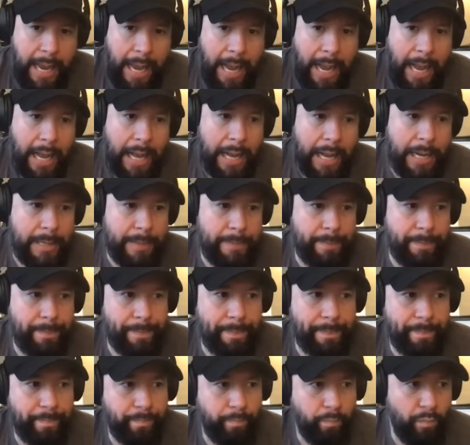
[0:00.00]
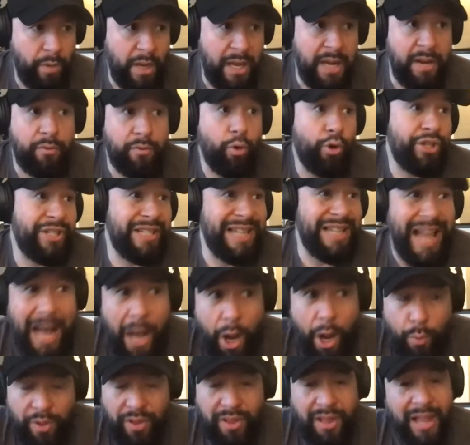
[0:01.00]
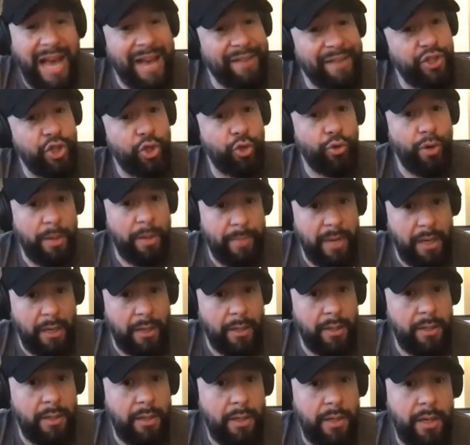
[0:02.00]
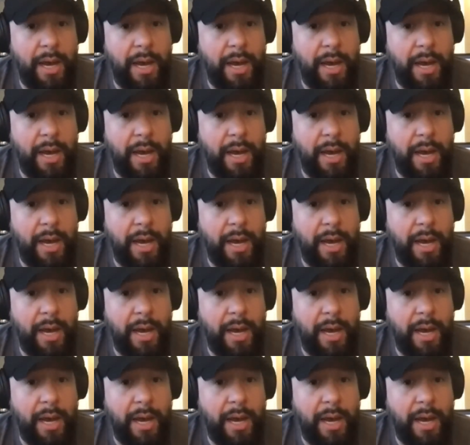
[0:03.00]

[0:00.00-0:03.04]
And of course, now with live streaming,